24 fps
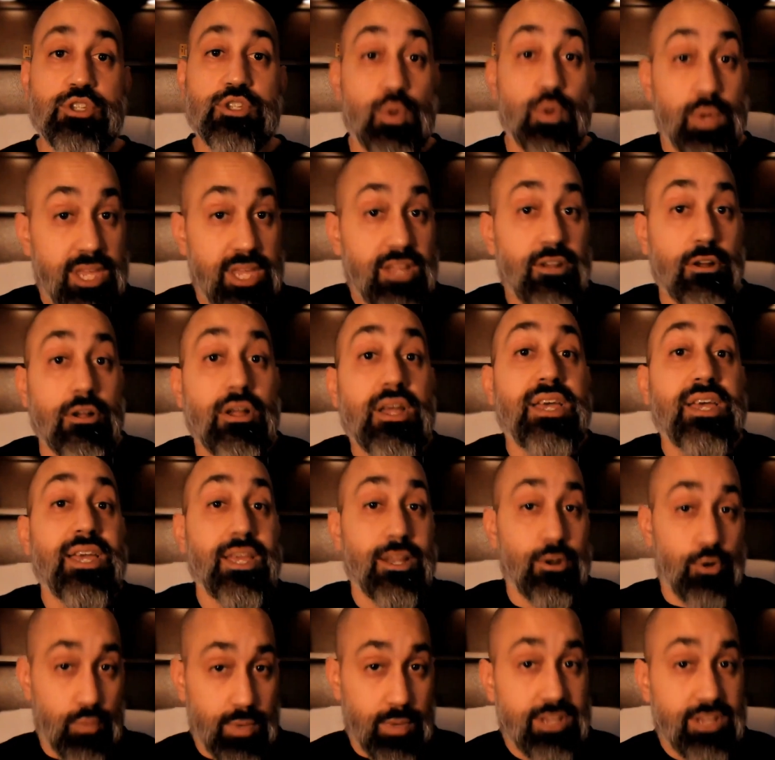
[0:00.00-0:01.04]
here, in a
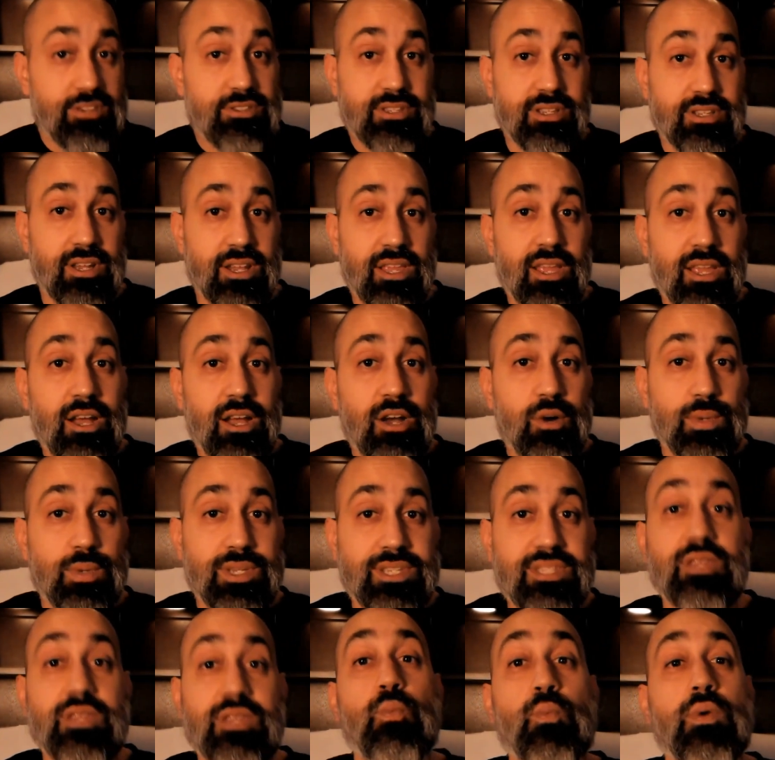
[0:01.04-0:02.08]
real study, we
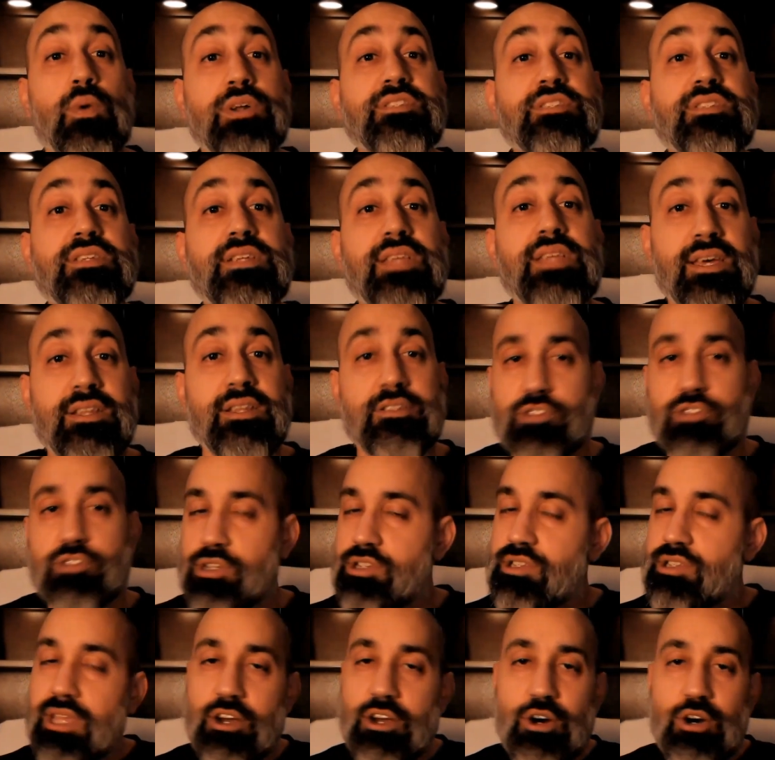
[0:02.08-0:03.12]
see once again, just
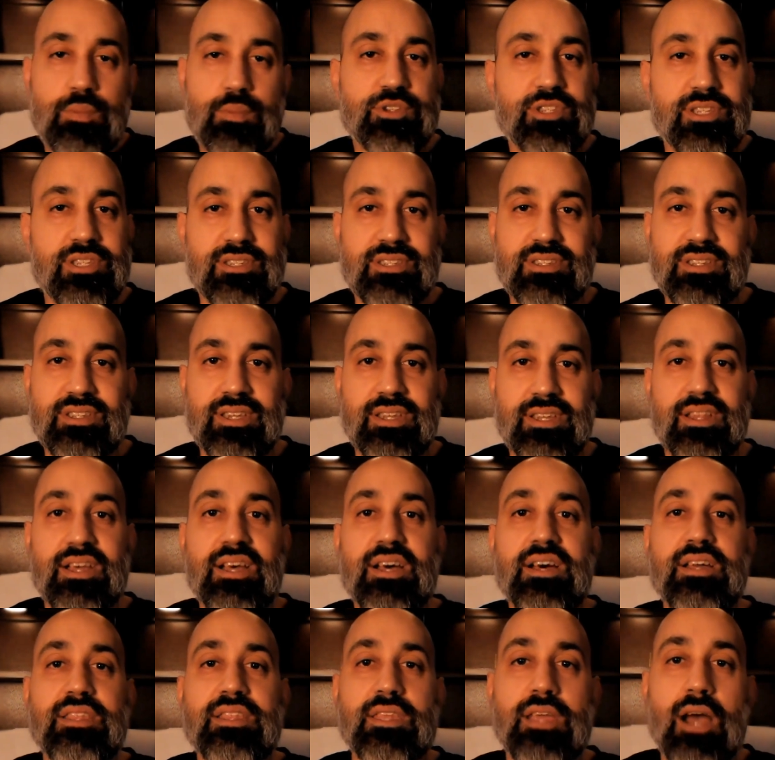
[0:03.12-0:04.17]
like homocysteine,
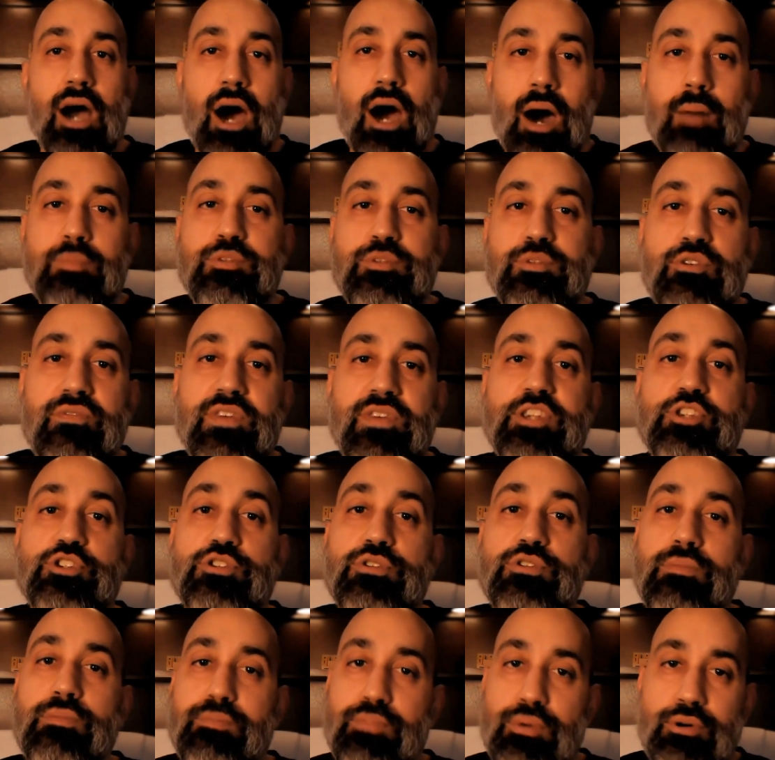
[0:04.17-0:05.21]
the observational
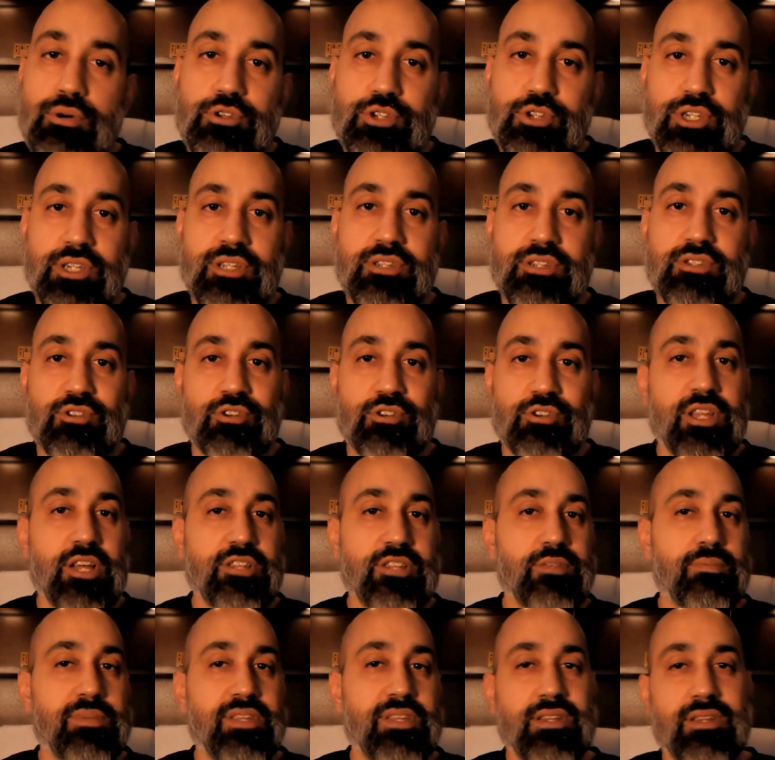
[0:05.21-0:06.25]
bullshit turned out to
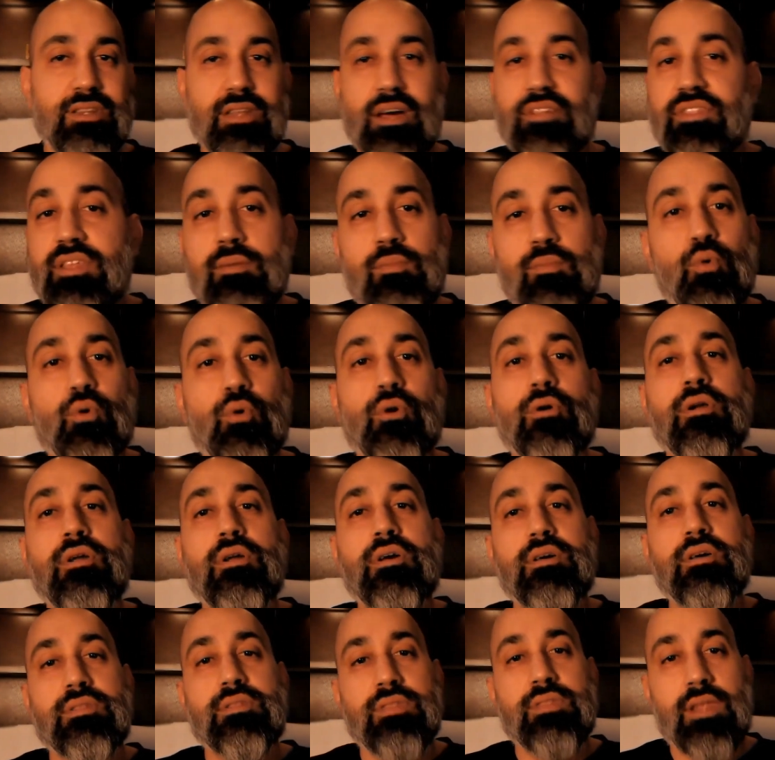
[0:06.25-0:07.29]
be nothing more
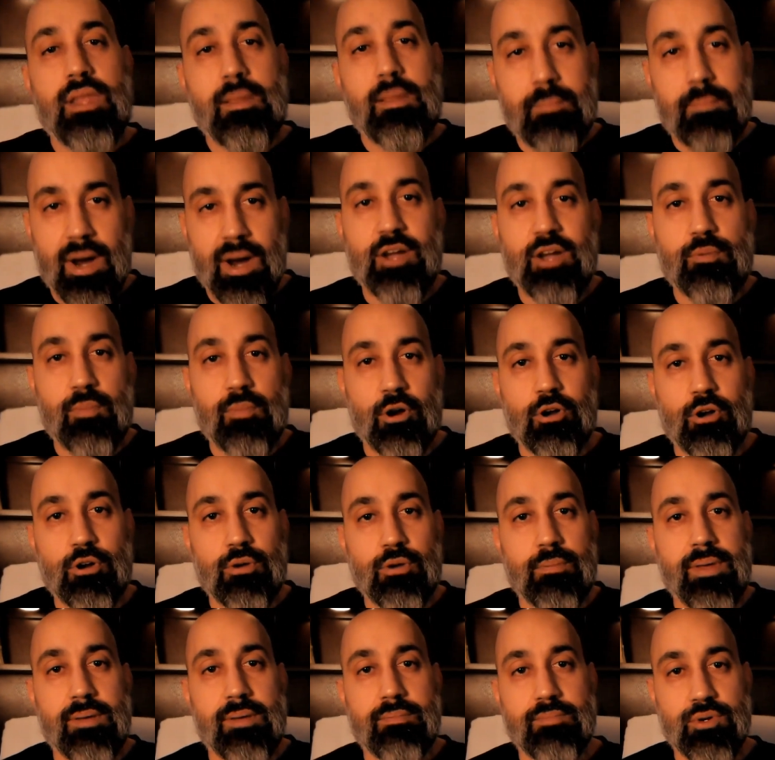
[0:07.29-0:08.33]
than a biomarker
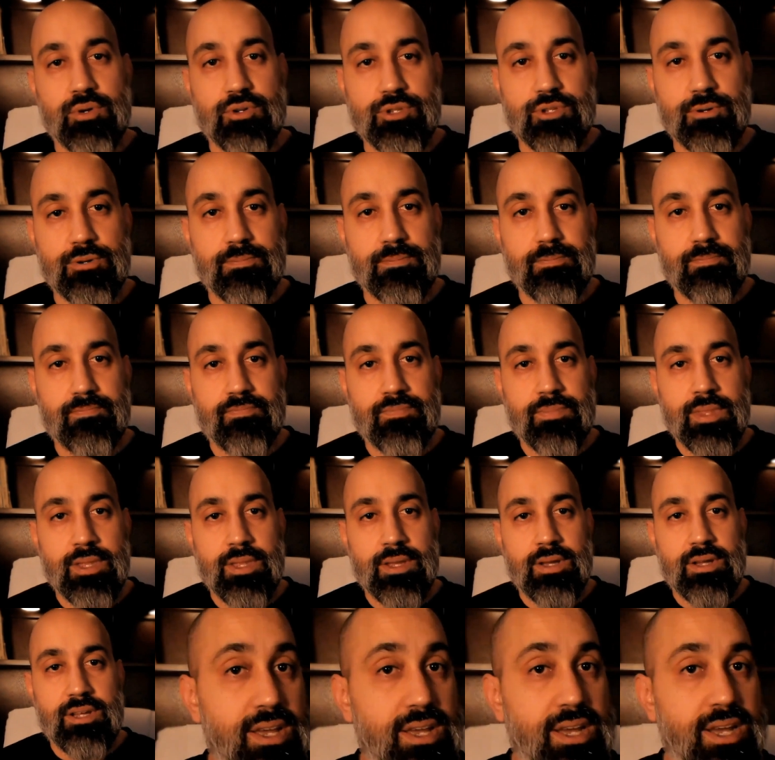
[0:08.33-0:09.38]
bamboozle.
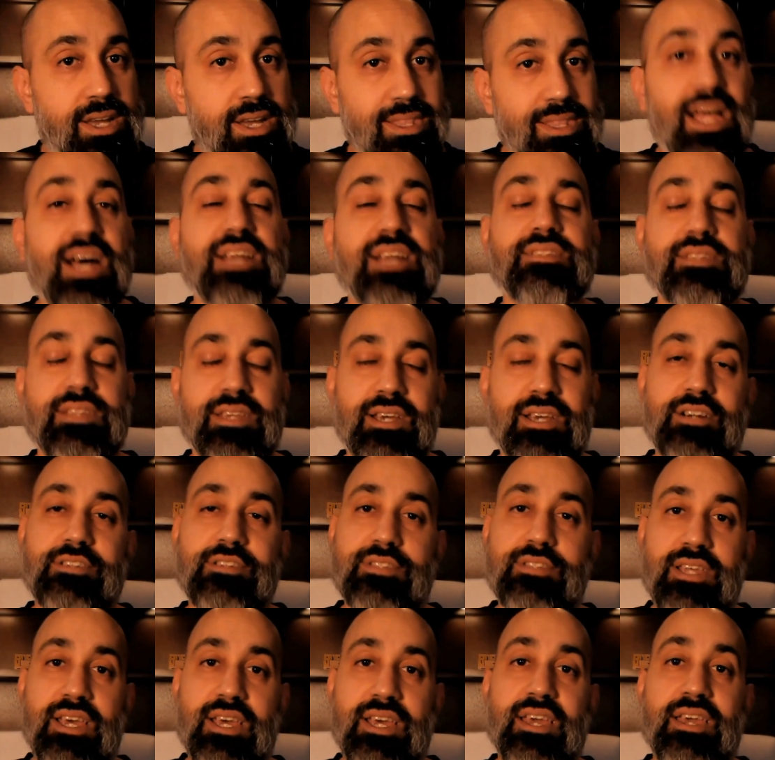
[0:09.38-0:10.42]
And lastly, I'll
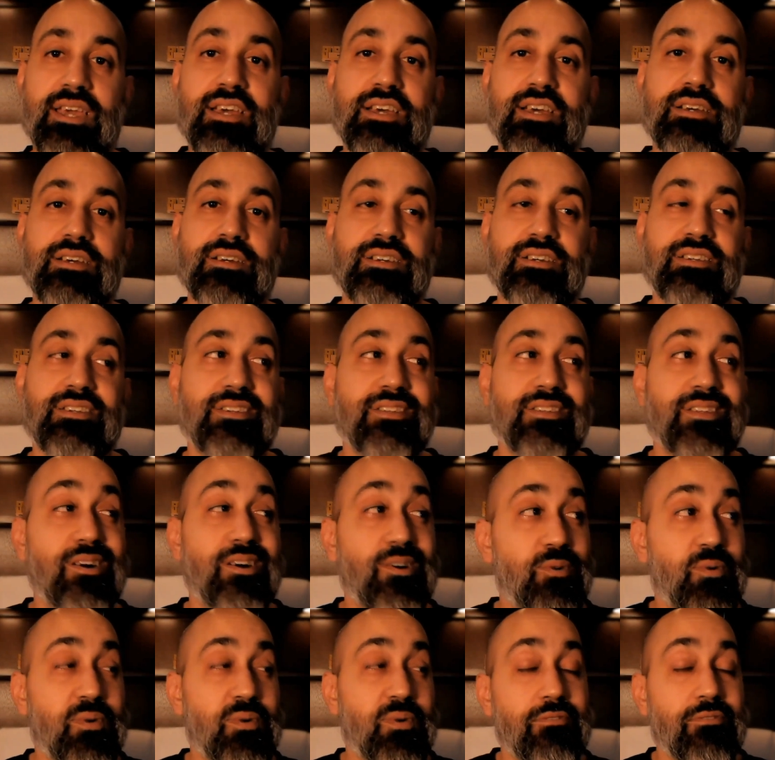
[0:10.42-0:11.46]
say, you know
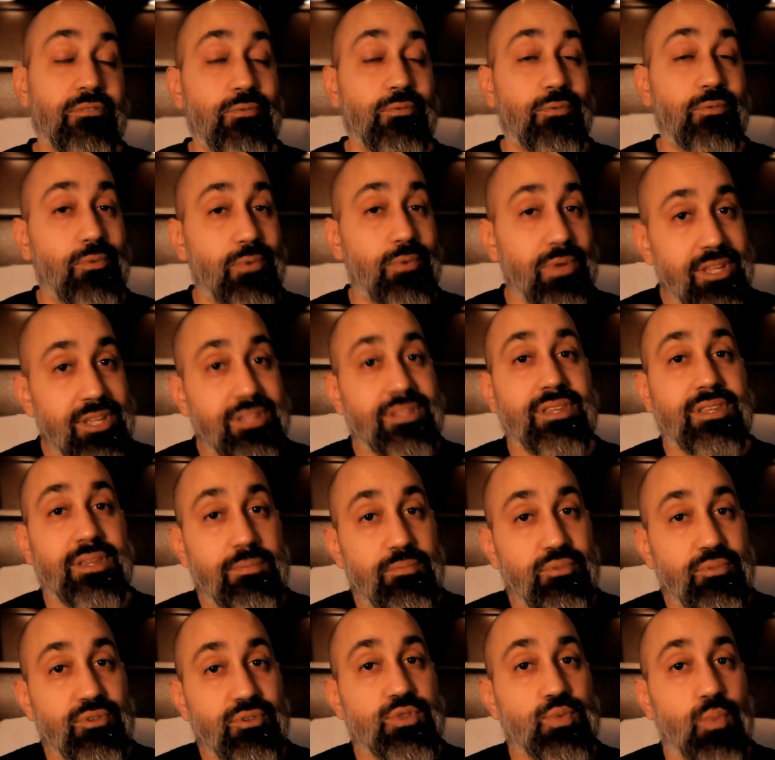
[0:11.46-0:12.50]
what really
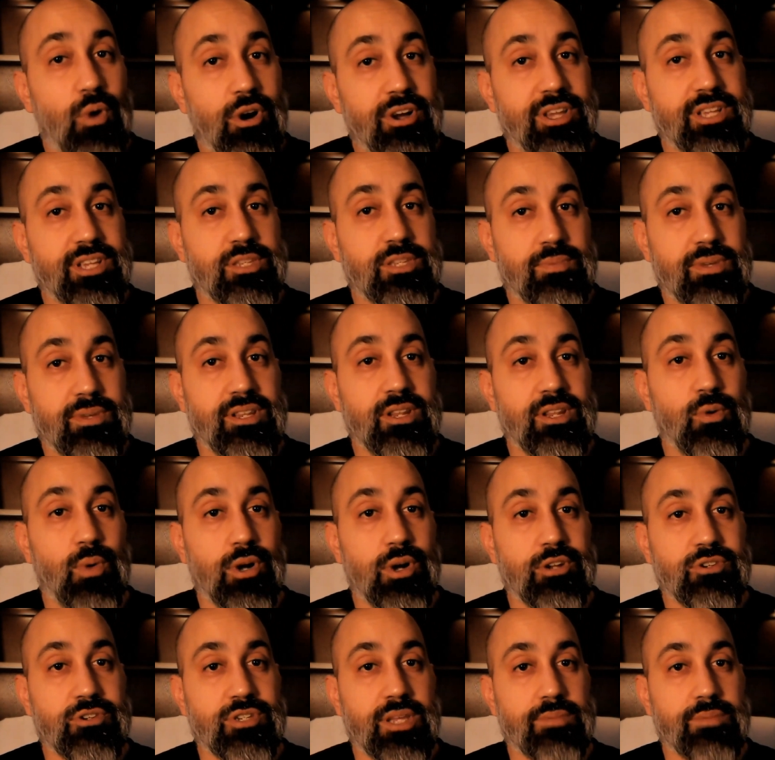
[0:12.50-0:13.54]
improves walking speed and
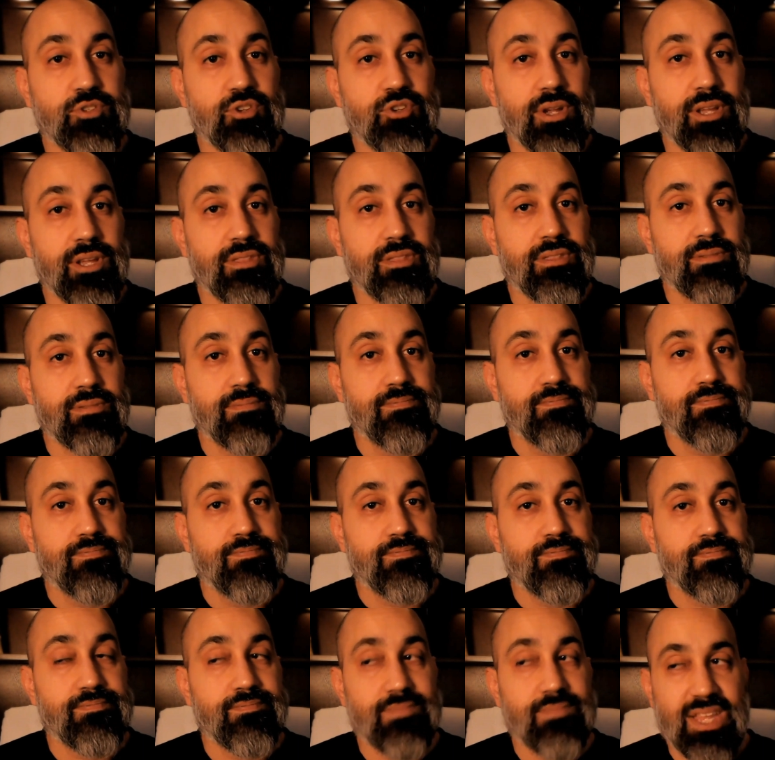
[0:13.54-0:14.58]
quadriceps strength?
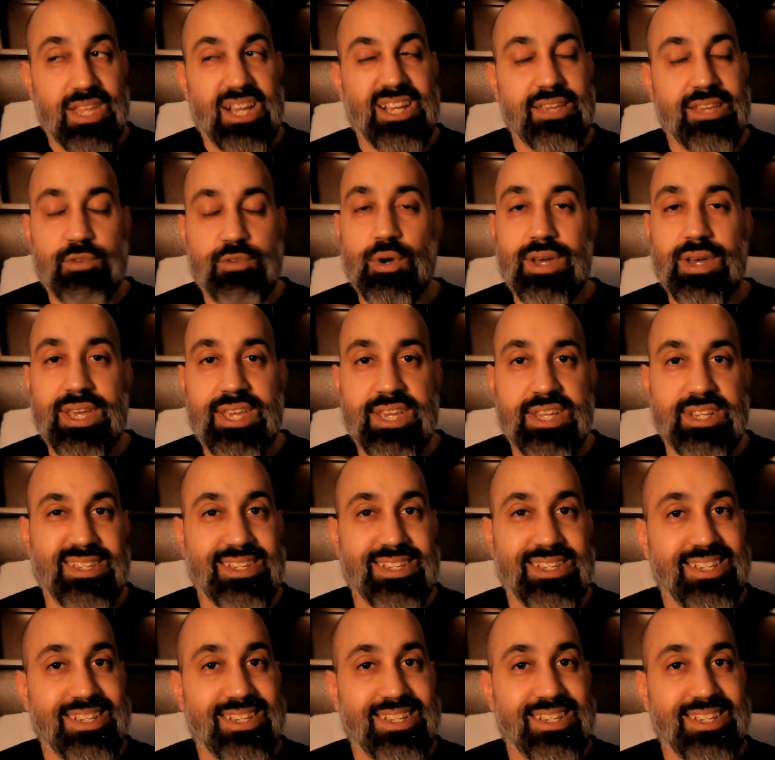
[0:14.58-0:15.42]
I'll give you a hint.